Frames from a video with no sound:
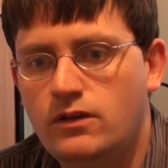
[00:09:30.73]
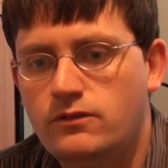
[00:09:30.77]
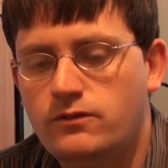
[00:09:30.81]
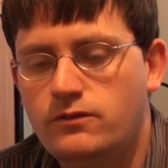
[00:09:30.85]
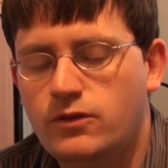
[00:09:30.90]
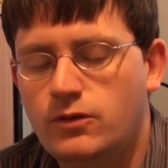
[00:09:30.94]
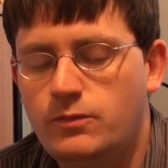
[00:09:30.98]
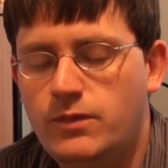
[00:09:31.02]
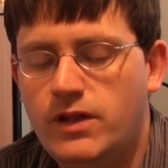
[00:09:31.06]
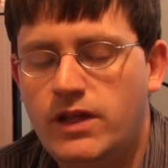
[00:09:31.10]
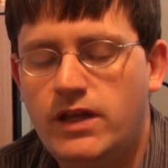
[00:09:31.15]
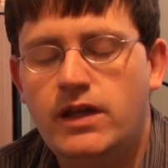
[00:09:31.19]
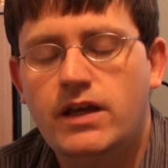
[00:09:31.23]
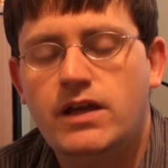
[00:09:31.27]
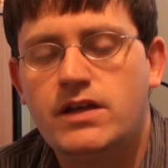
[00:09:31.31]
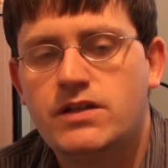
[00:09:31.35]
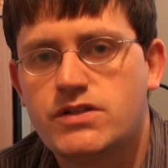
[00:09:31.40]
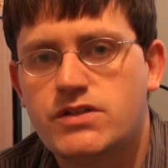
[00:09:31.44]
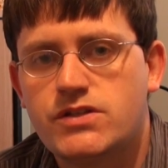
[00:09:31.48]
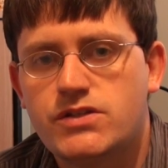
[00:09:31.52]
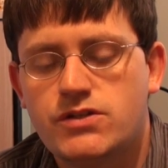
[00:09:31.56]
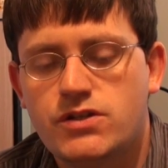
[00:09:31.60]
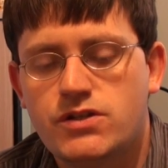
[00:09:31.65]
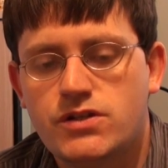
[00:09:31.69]
For me,
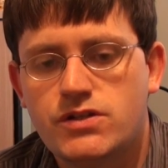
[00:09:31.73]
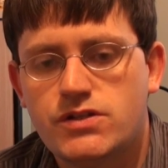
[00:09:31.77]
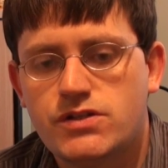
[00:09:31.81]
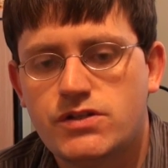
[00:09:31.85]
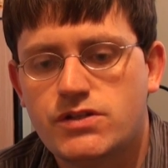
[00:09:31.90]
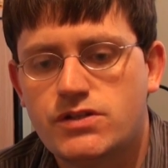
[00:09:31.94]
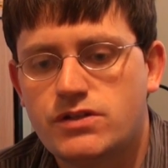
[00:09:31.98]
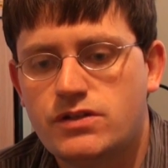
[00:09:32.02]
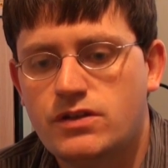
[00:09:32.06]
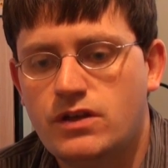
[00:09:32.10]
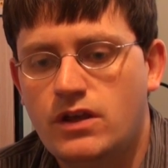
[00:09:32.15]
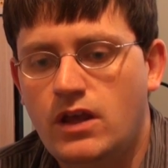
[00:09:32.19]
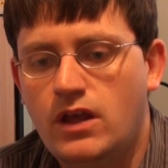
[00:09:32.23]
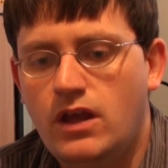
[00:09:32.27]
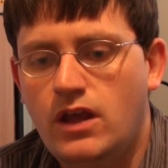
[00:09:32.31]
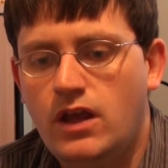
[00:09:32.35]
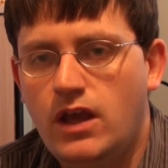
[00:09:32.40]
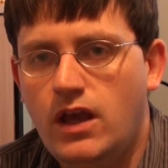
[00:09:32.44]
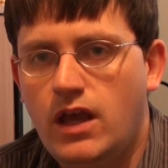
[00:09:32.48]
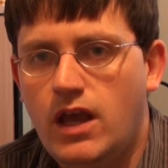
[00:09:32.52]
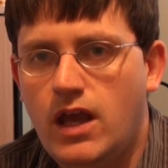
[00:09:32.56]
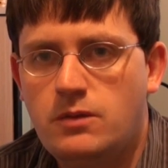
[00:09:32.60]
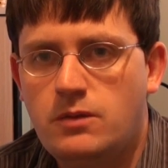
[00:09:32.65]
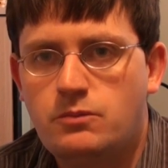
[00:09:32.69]
it's just
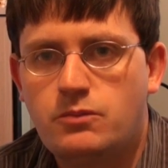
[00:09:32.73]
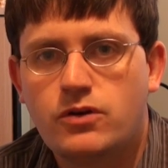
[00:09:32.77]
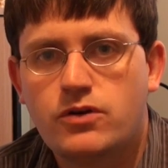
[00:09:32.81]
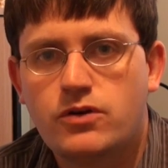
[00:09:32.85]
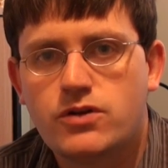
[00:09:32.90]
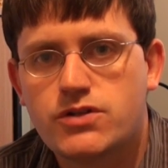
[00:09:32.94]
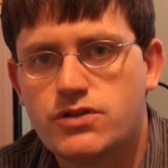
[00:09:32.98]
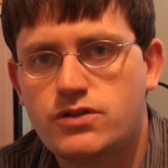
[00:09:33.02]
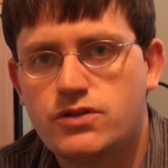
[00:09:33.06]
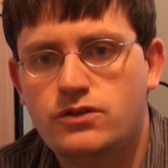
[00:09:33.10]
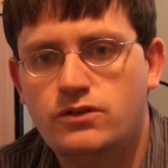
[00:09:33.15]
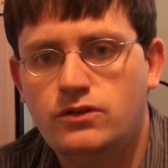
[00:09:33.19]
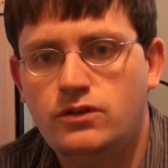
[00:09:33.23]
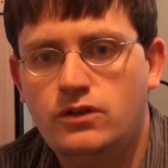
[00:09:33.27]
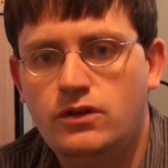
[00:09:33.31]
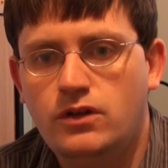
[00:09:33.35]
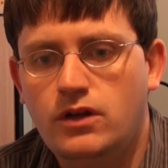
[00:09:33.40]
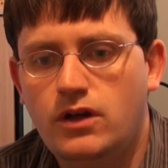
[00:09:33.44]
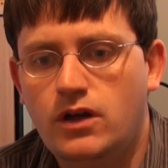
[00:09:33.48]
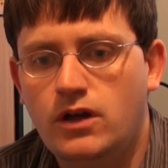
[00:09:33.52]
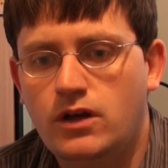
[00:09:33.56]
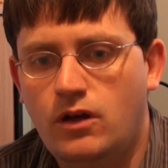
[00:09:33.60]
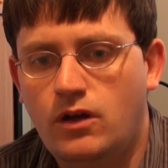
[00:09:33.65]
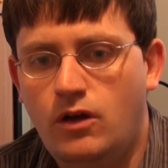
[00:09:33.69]
a personal
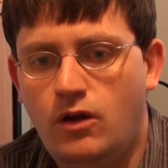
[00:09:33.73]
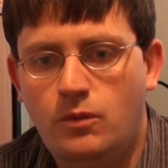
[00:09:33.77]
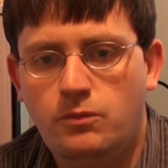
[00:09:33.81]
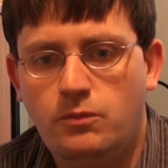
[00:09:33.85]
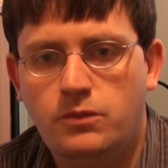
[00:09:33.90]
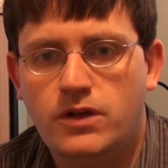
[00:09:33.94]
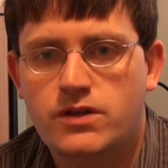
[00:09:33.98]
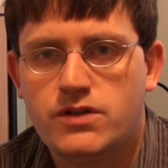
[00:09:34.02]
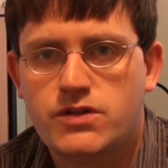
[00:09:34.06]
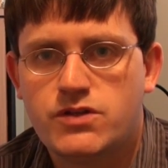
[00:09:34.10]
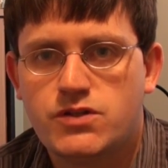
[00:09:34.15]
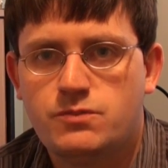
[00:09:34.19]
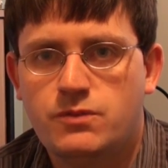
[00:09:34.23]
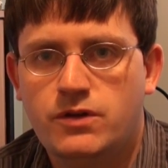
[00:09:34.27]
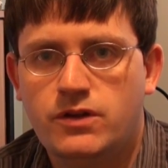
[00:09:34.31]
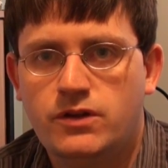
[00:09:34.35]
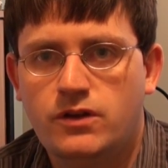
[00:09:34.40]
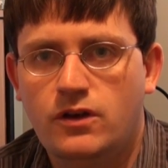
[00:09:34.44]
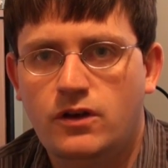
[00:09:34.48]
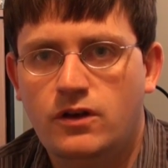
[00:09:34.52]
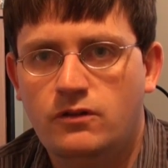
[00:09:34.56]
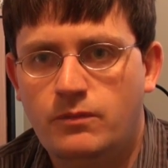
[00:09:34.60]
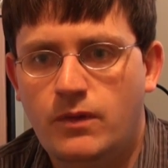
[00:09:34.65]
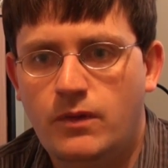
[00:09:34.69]
accomplishment
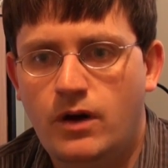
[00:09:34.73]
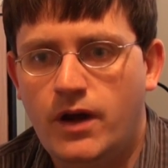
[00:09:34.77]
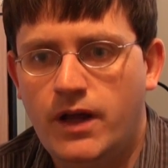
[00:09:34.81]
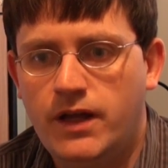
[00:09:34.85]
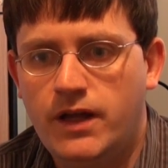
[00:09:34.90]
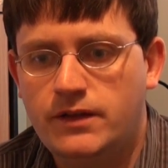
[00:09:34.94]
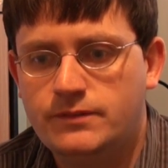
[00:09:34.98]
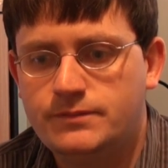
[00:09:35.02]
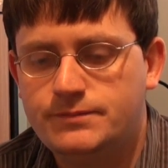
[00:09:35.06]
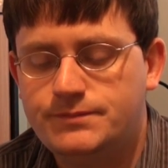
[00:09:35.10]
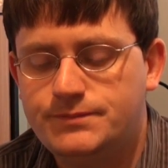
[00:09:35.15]
of mine.